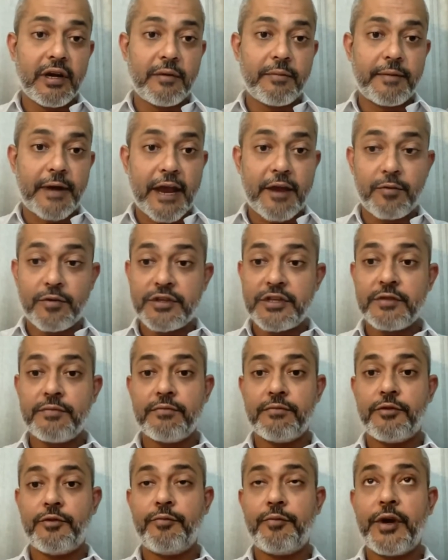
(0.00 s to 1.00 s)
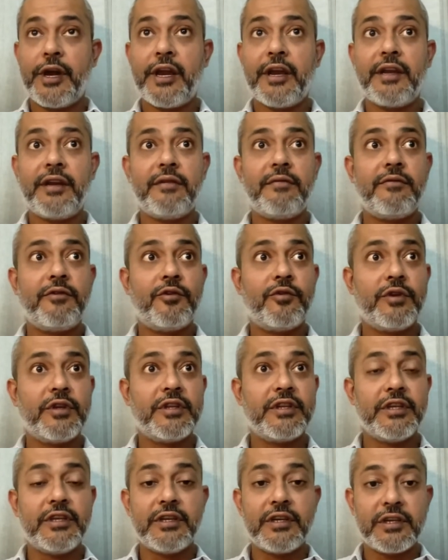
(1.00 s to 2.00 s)
I was in Mumbai during
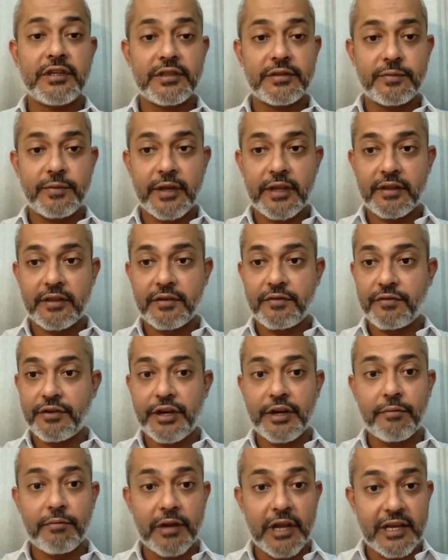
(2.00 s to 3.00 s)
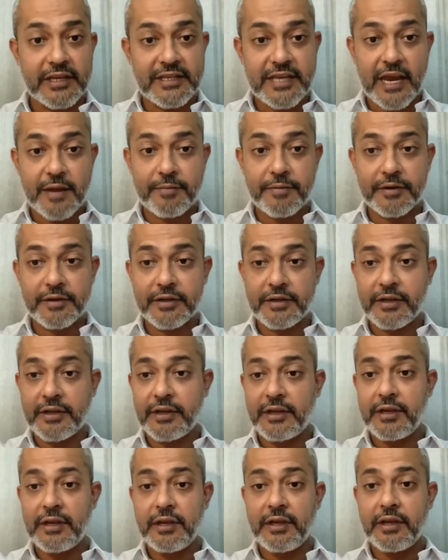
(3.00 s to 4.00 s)
the years when the train blast happened.
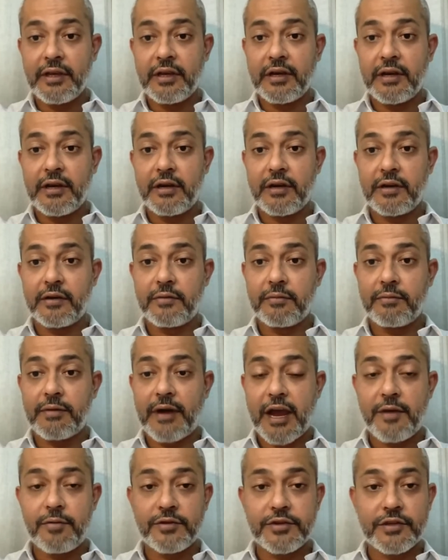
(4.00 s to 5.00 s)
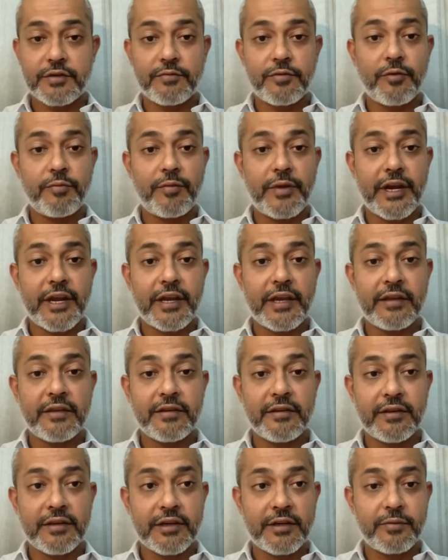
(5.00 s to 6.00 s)
I was in Mumbai the
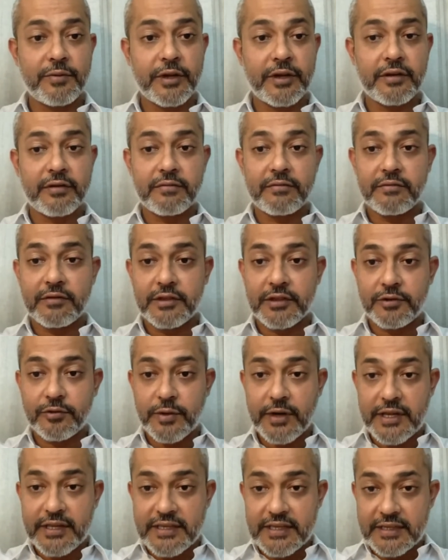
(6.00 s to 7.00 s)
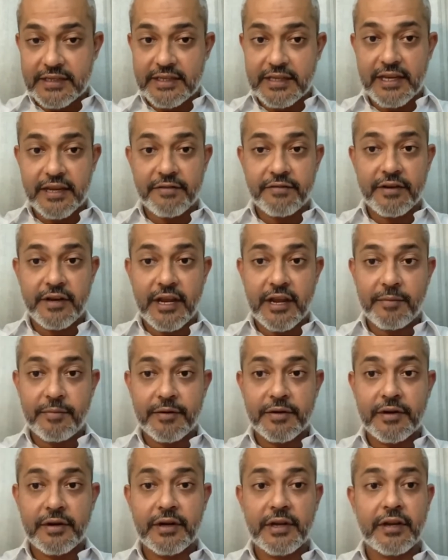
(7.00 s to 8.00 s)
year when the 26/11
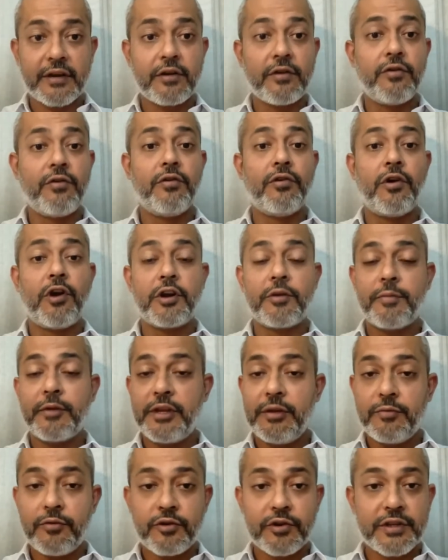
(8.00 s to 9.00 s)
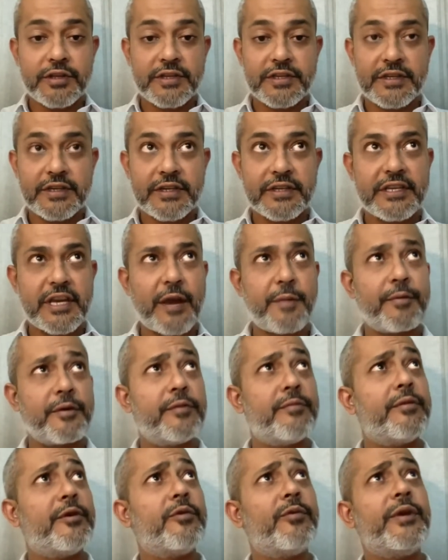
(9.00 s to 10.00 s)
happened, and a lot many more incidents
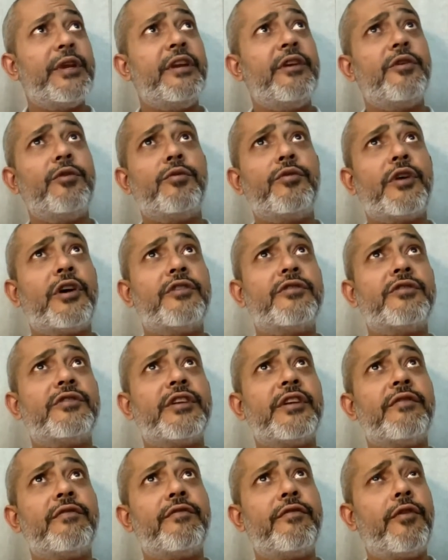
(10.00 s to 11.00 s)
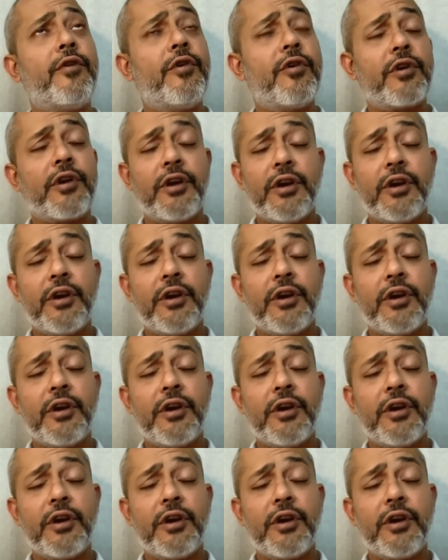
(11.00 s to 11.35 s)
happened between 2004